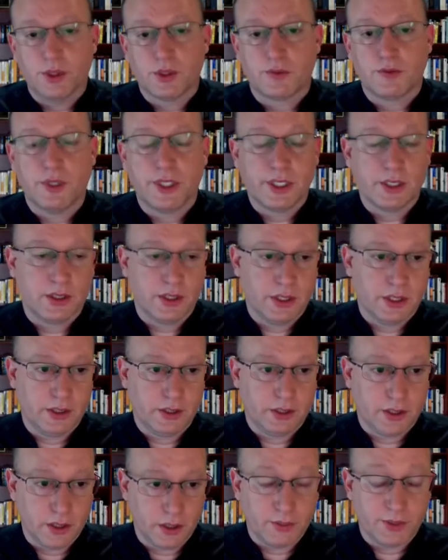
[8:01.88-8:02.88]
most
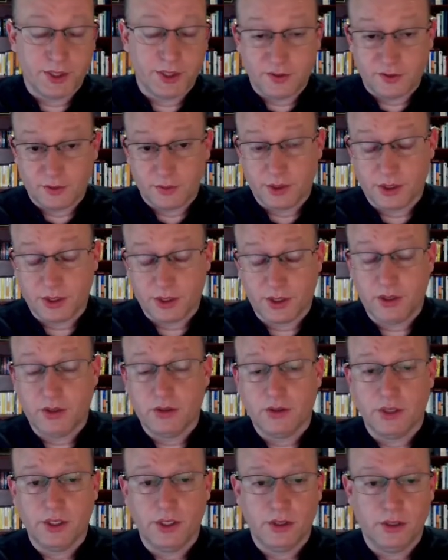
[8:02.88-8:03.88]
regulated companies from a
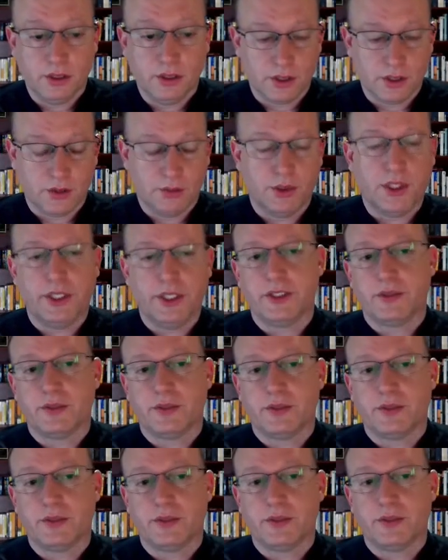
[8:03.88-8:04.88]
security compliance
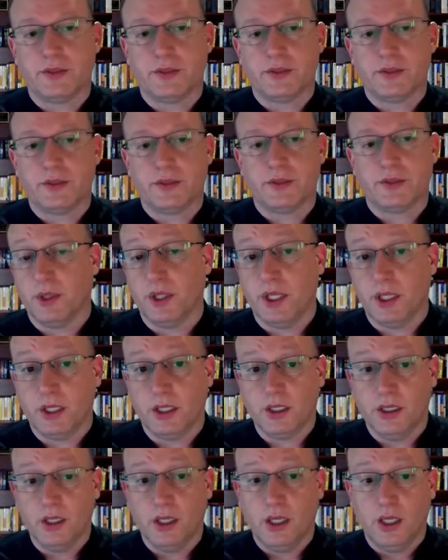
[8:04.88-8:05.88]
perspective on the
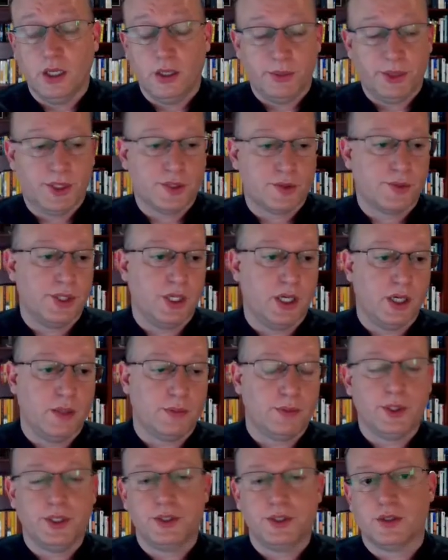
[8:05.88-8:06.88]
planet because we
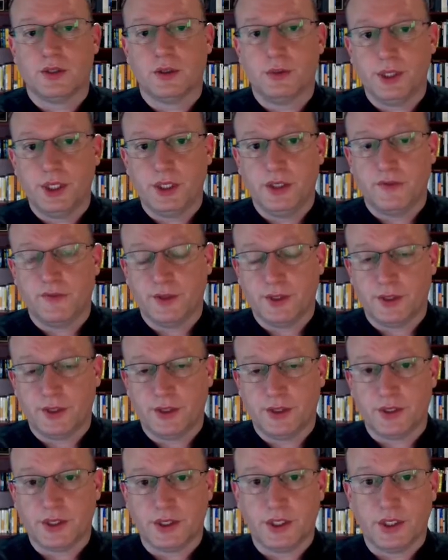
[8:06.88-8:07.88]
operate in so many different
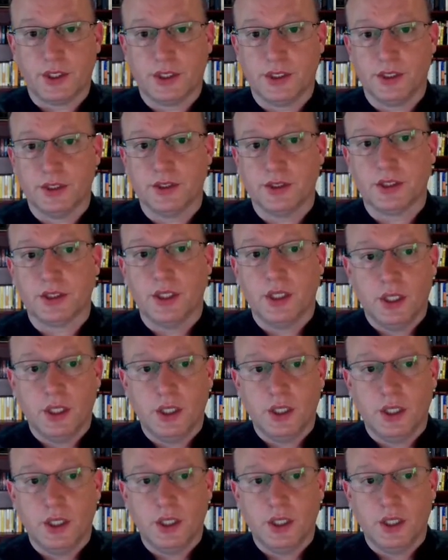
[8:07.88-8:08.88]
jurisdictions.
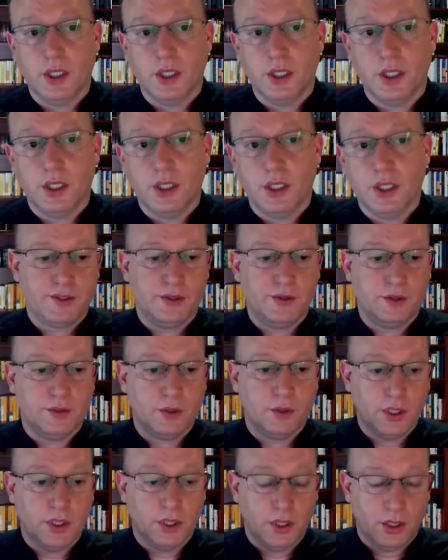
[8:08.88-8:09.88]
So we have
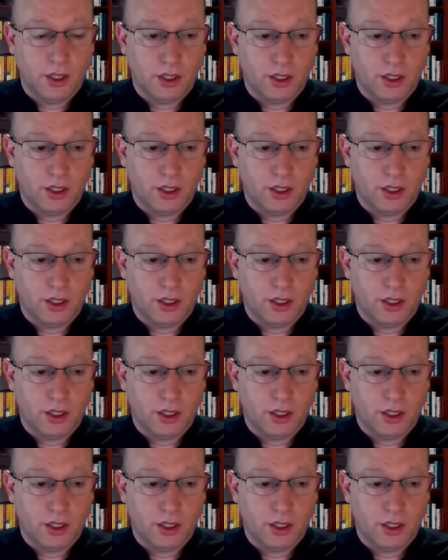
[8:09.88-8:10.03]
to